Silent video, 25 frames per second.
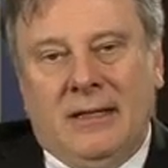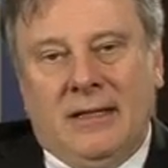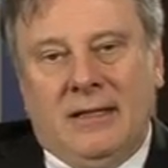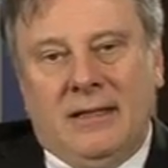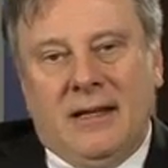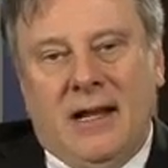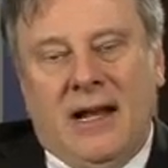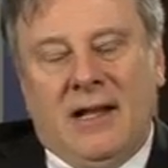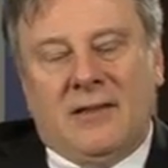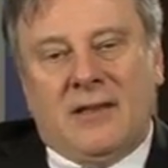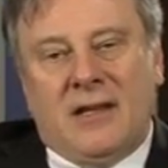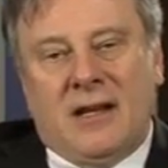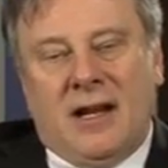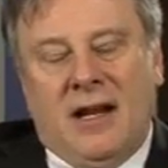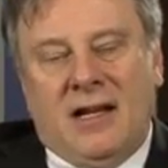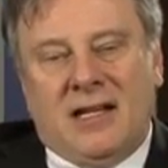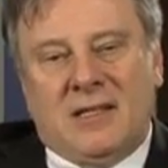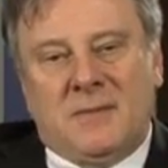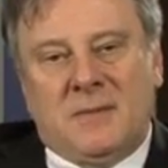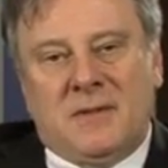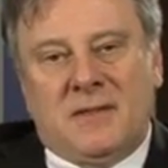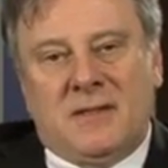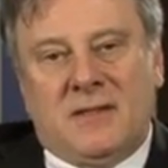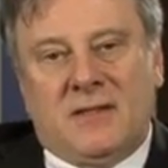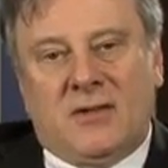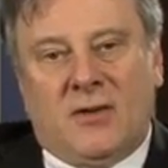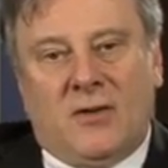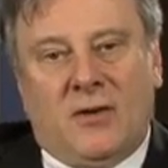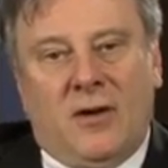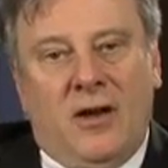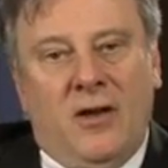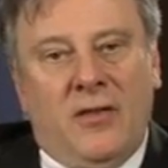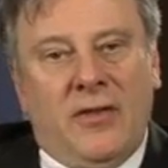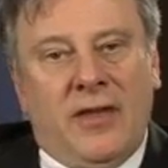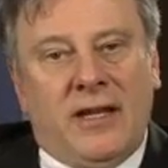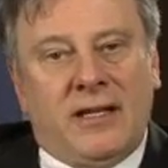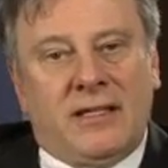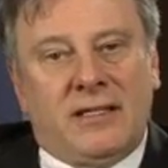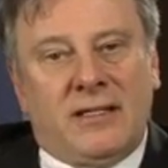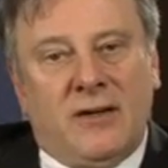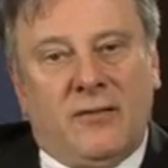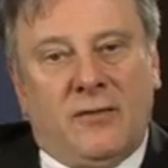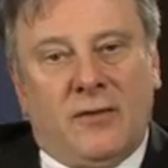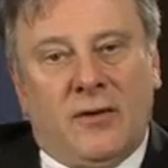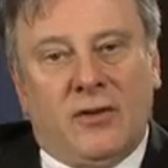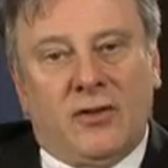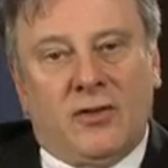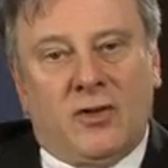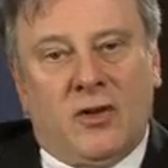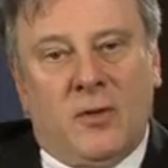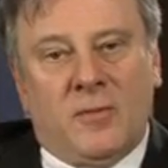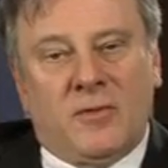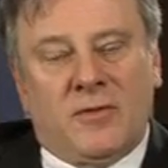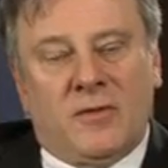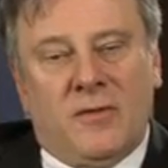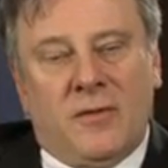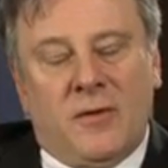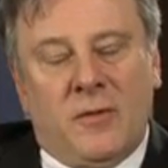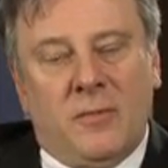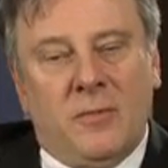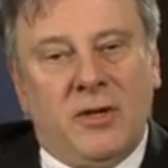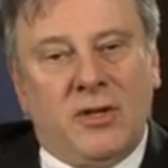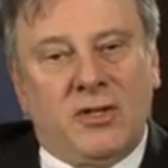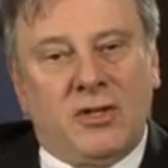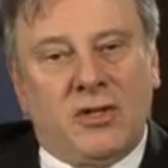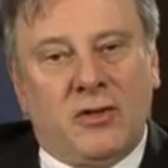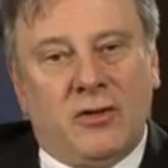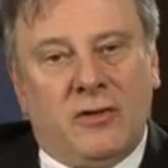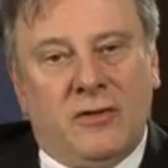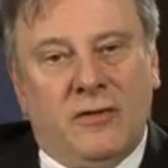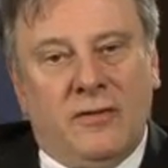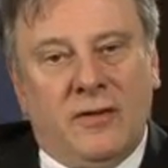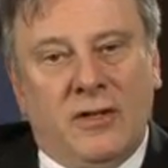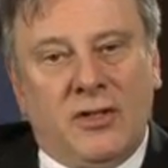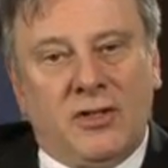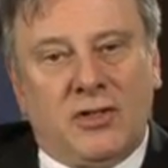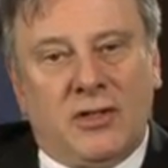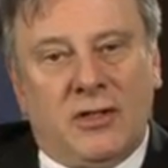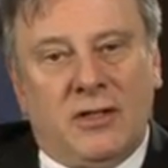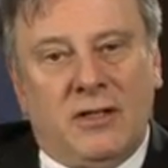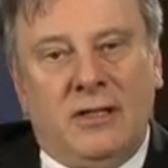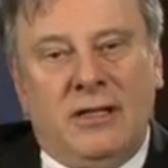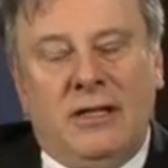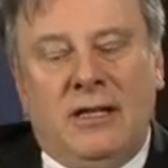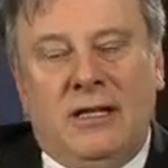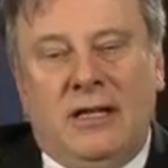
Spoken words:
Not that hospices are all that different in terms of their mission or vision,